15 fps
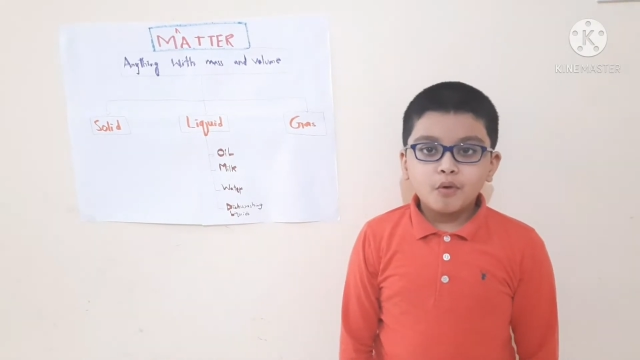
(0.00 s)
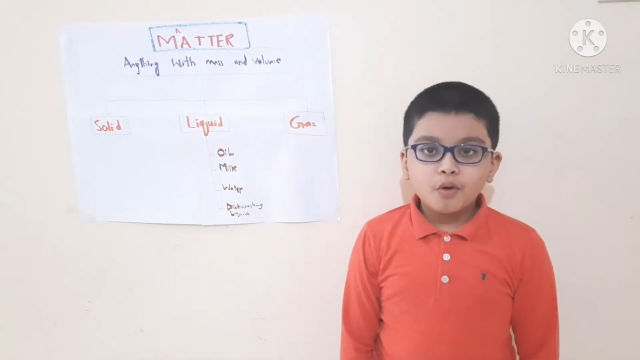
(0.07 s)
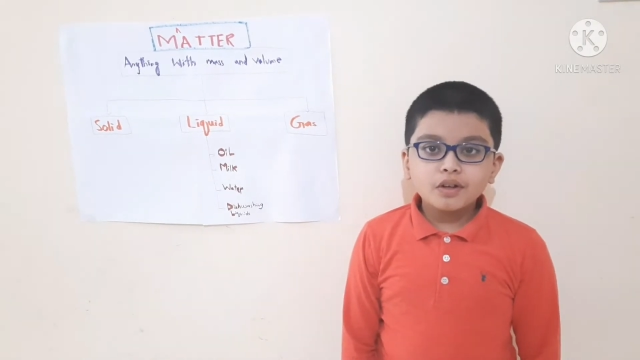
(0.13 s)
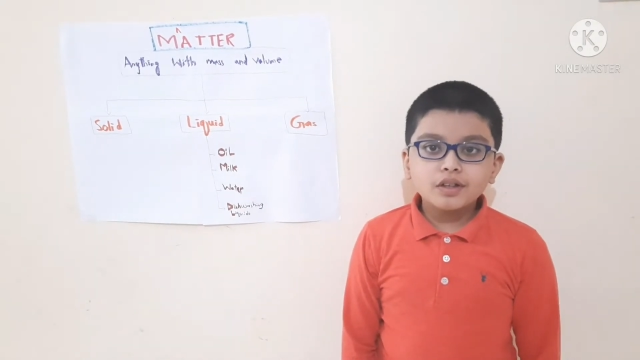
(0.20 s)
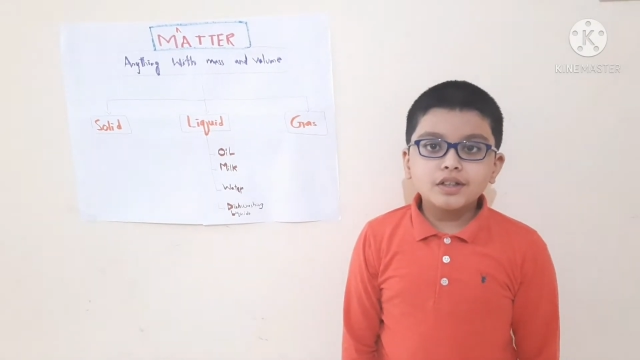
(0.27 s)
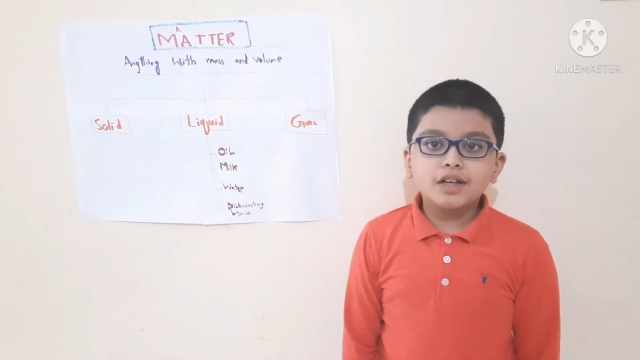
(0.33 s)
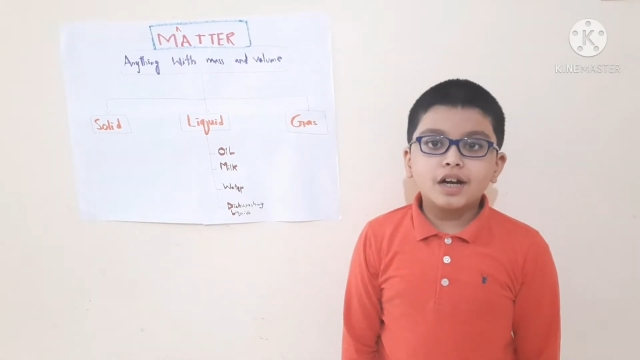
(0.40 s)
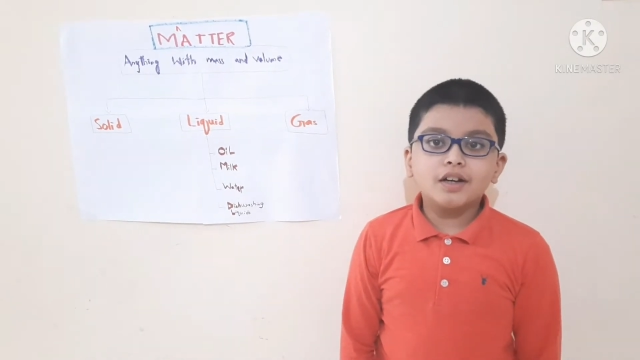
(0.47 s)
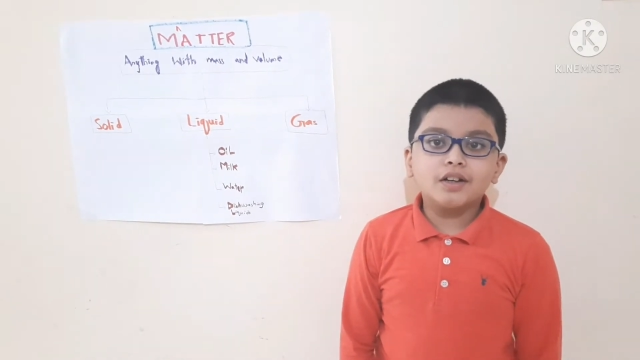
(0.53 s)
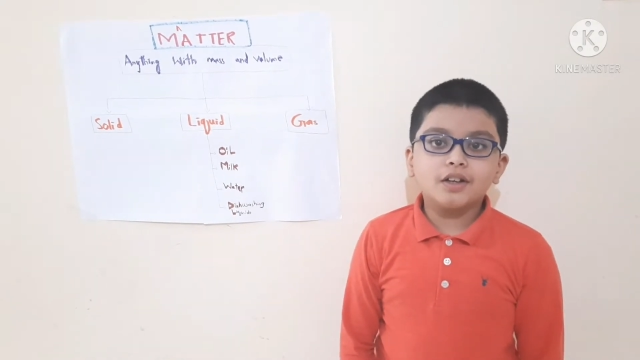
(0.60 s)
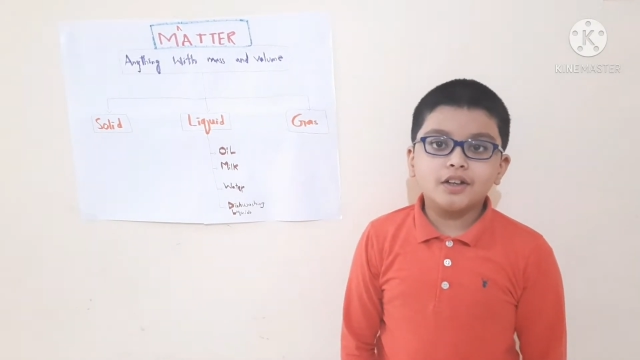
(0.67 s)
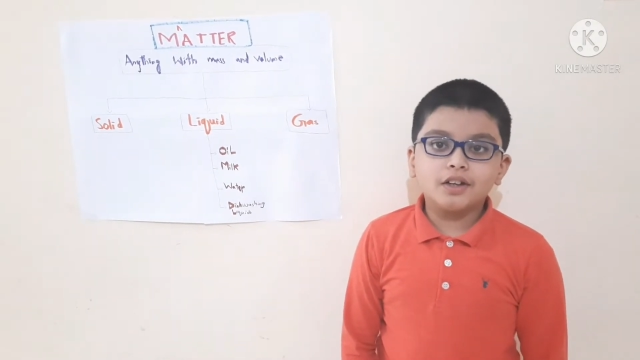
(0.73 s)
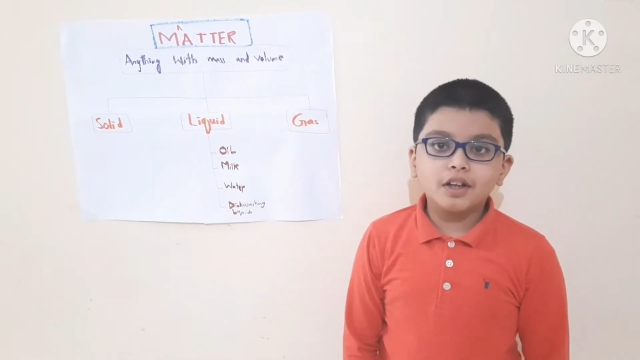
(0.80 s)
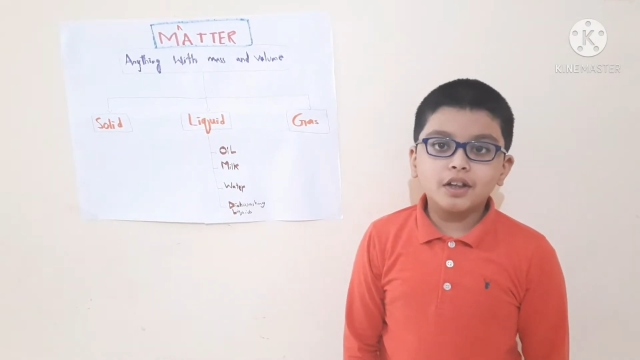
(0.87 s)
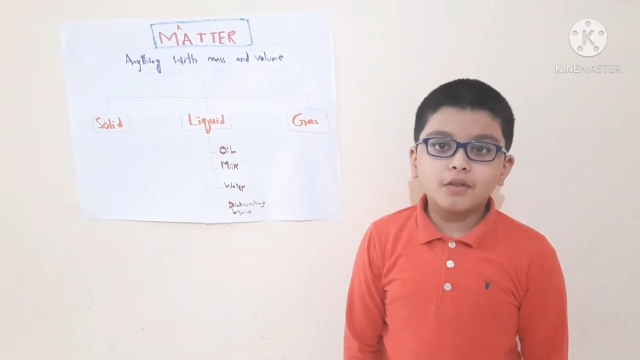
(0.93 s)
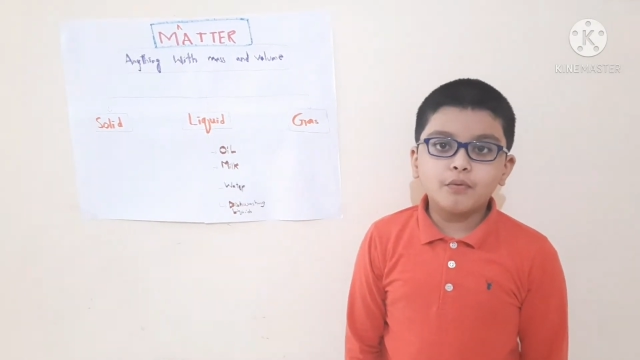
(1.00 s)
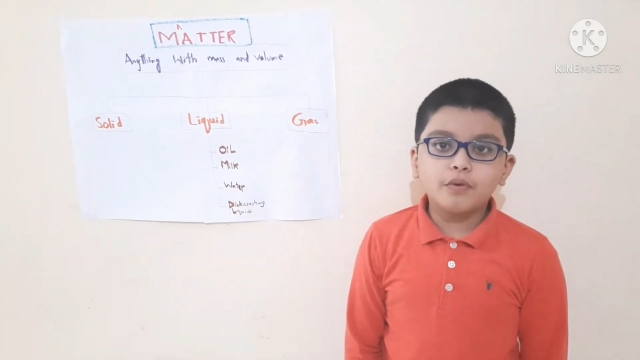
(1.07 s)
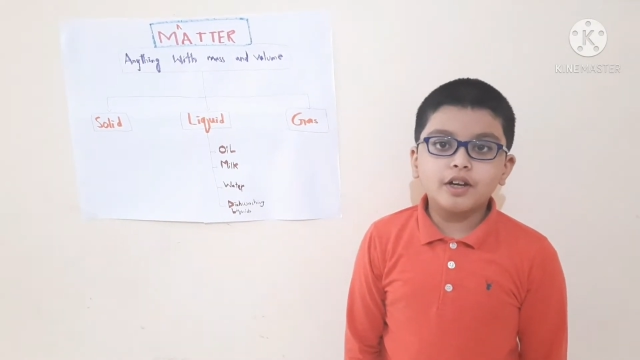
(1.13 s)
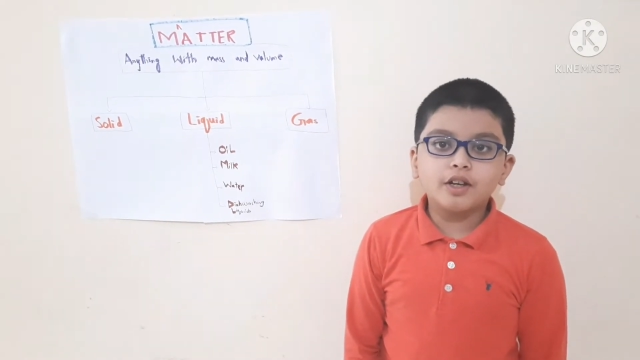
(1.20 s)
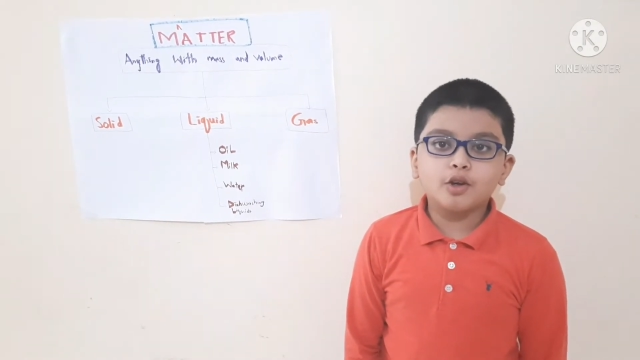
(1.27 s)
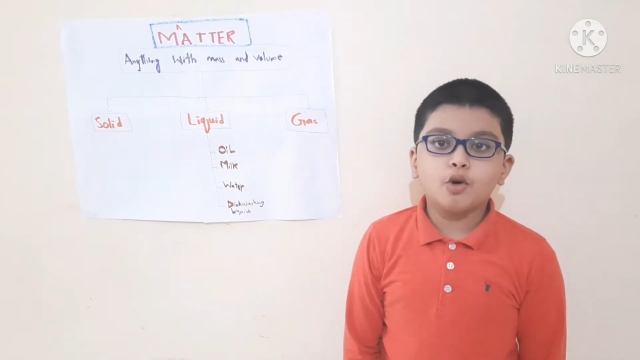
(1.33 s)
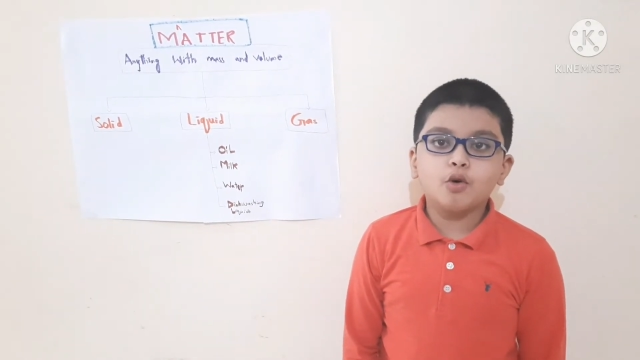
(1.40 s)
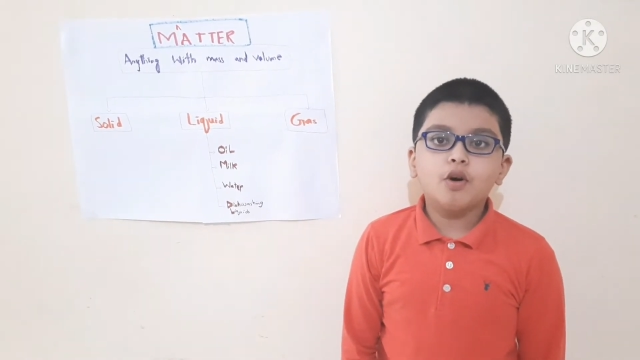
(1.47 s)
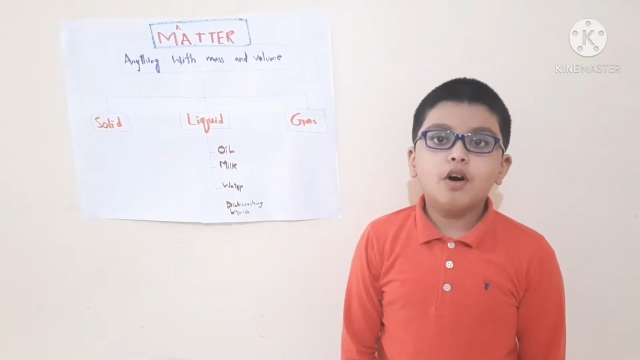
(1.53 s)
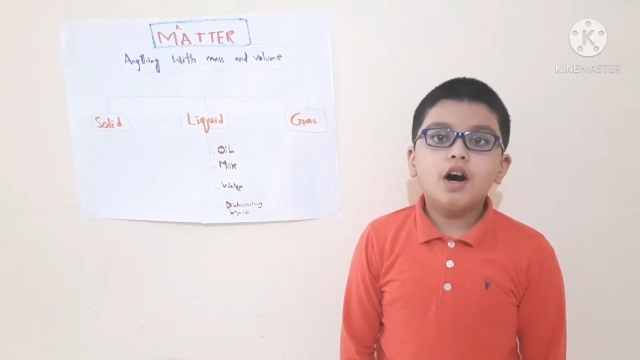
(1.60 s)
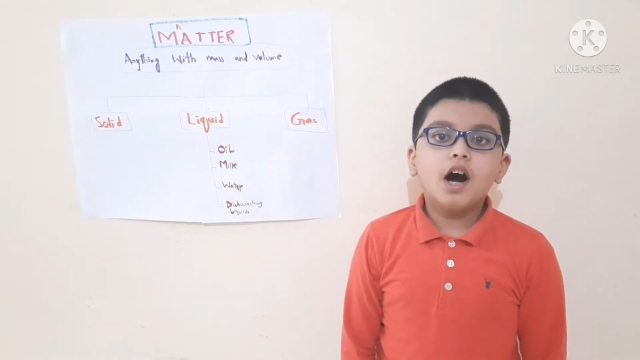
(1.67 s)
Before starting this video,